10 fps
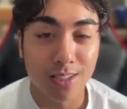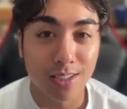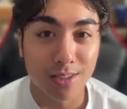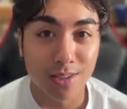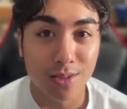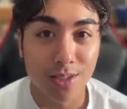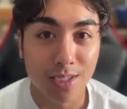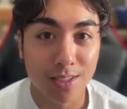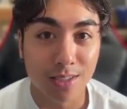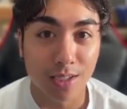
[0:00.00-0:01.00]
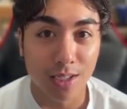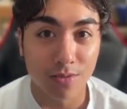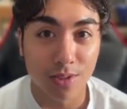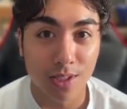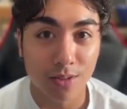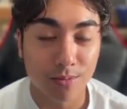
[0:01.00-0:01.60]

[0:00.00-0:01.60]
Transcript: and I'll see you guys in the next video.